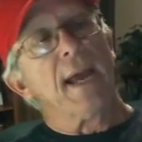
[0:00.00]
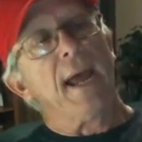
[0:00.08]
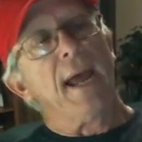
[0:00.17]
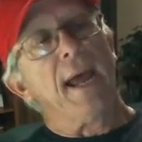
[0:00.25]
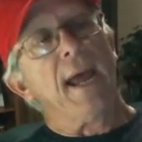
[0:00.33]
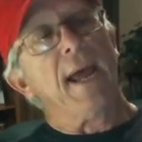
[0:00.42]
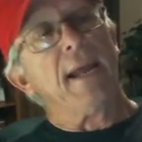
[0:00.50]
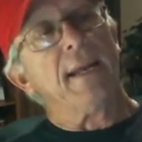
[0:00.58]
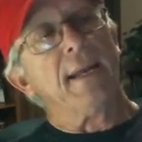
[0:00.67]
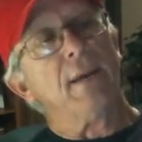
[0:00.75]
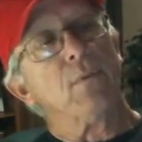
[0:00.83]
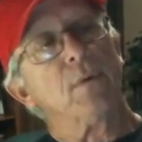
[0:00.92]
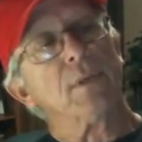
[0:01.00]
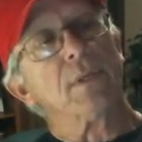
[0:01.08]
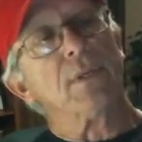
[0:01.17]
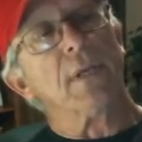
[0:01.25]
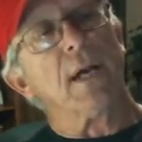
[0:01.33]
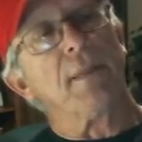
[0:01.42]
and it
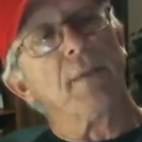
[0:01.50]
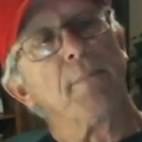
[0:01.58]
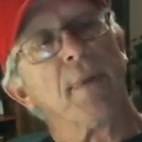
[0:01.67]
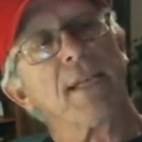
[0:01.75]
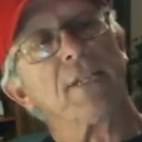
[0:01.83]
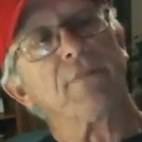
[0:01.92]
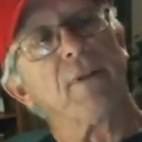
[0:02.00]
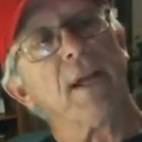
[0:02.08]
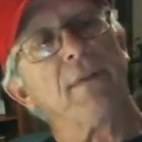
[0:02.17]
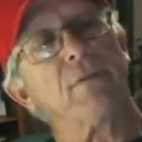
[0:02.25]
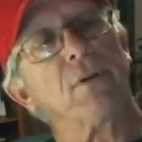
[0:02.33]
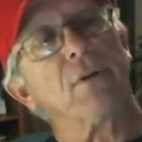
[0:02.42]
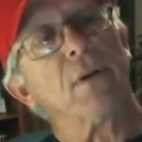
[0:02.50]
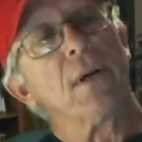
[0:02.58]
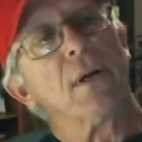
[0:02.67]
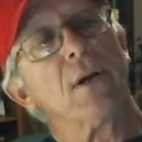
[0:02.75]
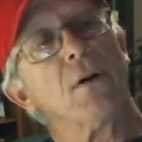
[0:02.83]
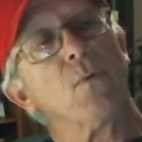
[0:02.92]
was the best flavor
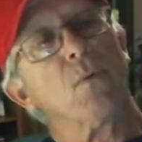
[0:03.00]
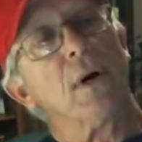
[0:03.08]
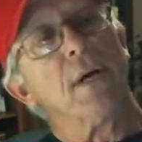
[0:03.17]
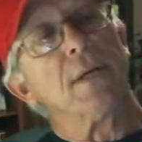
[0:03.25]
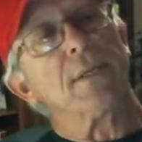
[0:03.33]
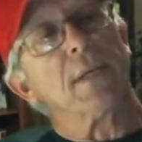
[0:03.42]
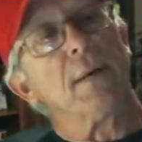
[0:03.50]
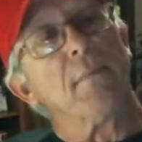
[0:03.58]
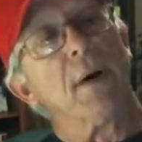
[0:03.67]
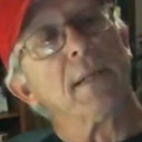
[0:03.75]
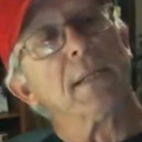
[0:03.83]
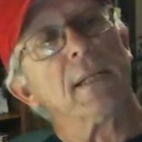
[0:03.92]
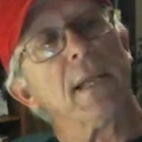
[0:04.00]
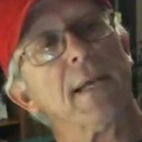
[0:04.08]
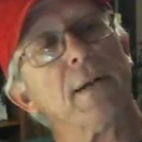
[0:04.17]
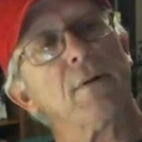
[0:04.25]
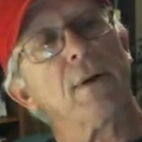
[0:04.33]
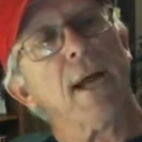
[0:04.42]
was a month
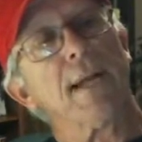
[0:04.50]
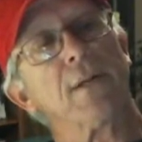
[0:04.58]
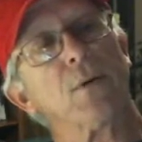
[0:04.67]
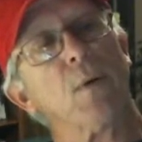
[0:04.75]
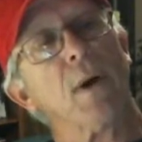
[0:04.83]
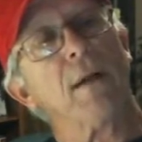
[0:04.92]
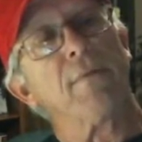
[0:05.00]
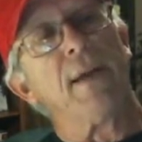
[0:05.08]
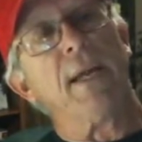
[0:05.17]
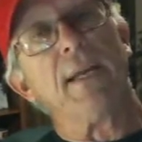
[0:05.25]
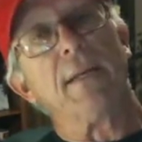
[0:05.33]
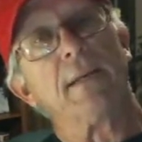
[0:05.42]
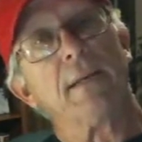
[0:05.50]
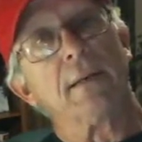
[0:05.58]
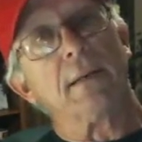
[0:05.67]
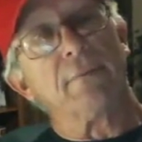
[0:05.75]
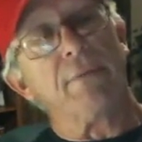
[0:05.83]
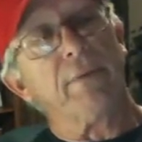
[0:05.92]
later at
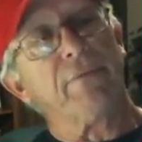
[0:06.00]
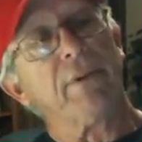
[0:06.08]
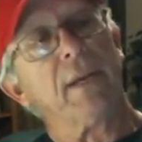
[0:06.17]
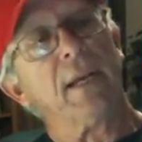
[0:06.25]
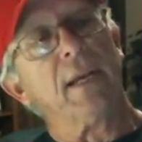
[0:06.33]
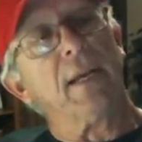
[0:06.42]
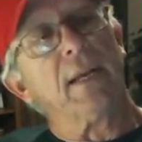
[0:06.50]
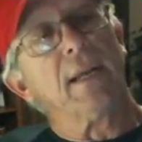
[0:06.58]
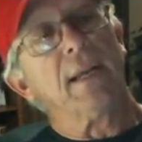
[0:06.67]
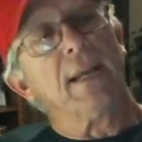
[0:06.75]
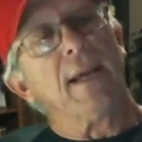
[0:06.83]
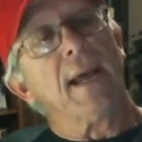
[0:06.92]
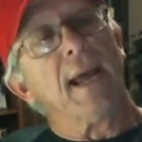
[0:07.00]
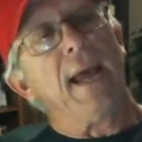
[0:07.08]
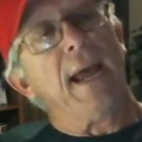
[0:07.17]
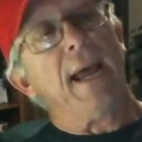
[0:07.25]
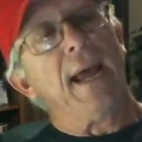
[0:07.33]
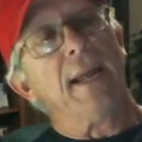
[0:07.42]
12/8/15,
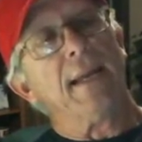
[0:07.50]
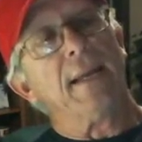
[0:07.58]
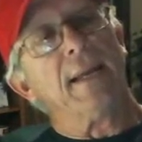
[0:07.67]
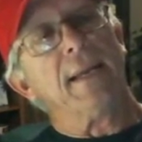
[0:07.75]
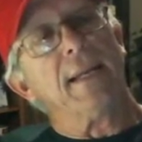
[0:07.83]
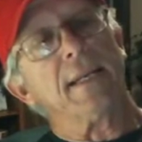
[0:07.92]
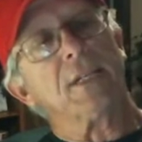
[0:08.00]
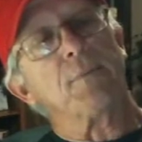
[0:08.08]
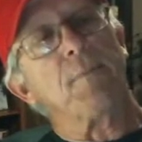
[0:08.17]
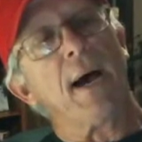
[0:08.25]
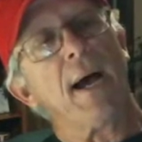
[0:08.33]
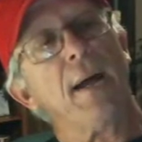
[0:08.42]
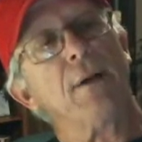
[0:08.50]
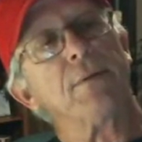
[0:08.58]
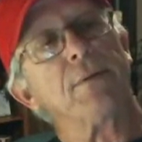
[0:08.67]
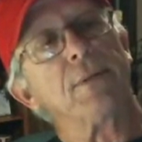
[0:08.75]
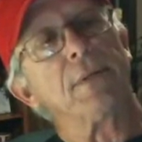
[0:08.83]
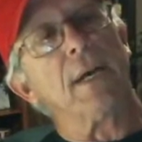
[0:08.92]
and it
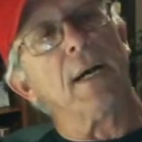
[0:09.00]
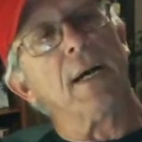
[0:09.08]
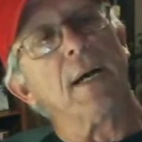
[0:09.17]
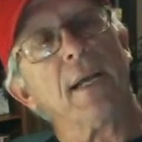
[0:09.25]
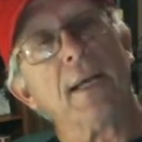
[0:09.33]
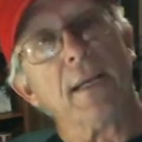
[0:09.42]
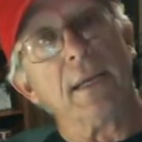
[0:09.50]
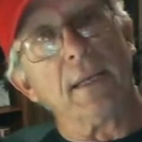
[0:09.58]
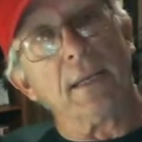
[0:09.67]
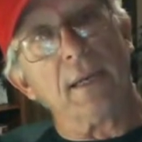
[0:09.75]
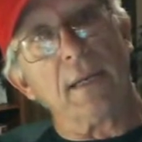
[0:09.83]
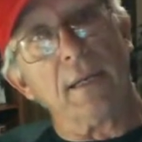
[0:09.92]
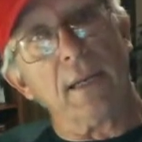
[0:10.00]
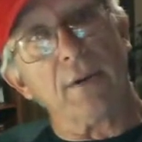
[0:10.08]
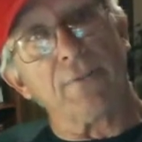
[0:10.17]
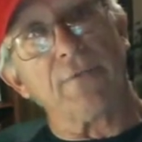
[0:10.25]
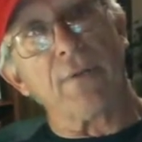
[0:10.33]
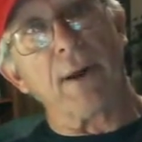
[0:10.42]
expires in a
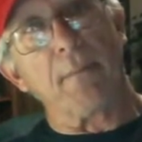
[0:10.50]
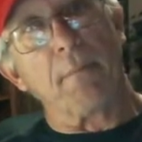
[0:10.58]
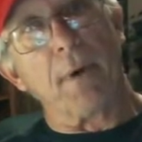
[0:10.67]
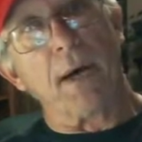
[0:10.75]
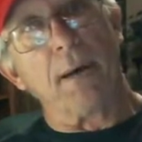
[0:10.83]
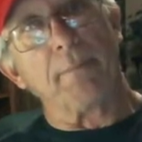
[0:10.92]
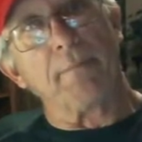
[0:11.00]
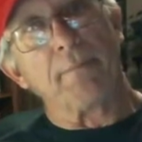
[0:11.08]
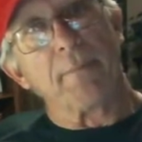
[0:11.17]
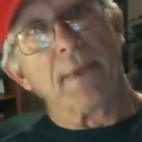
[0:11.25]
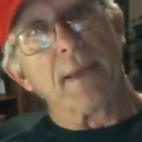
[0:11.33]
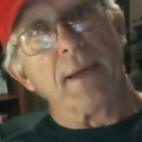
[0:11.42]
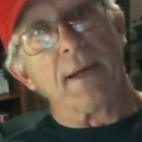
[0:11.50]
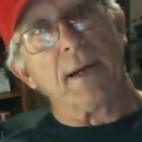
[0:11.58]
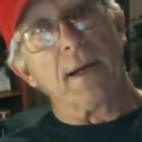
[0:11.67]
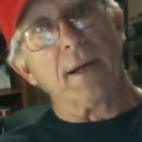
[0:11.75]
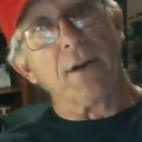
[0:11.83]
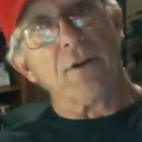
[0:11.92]
year from
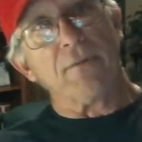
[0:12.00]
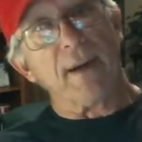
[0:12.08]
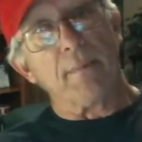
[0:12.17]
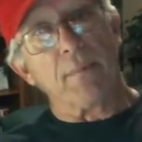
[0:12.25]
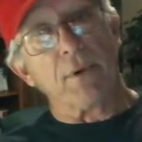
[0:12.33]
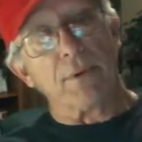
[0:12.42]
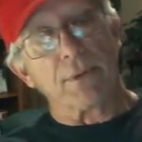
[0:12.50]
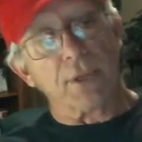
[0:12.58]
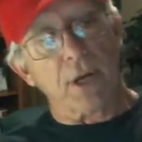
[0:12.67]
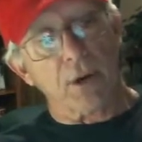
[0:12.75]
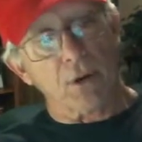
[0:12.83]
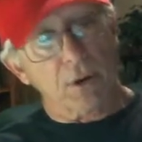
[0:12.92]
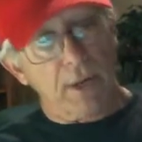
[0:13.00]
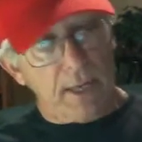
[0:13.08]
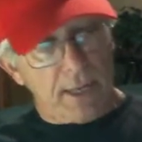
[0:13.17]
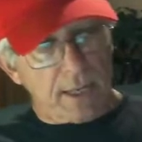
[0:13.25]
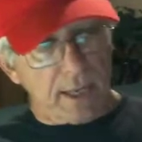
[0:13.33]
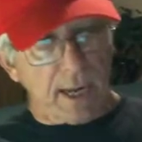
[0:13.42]
November. So
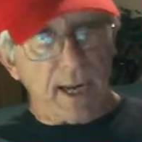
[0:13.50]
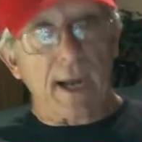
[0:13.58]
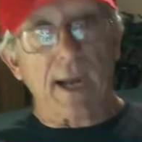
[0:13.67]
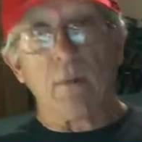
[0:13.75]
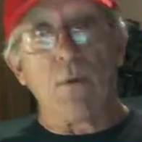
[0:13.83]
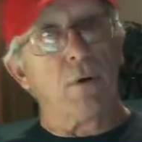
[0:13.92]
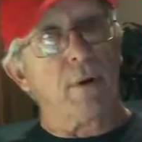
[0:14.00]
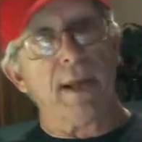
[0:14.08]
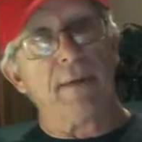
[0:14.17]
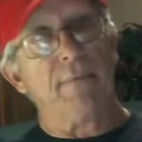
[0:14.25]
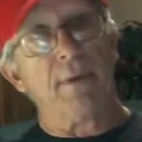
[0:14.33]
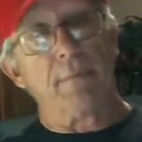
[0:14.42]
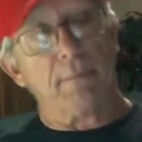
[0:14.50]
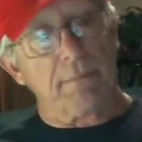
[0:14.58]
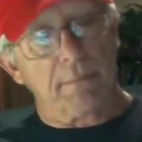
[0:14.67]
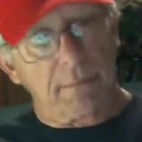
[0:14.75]
I won't have them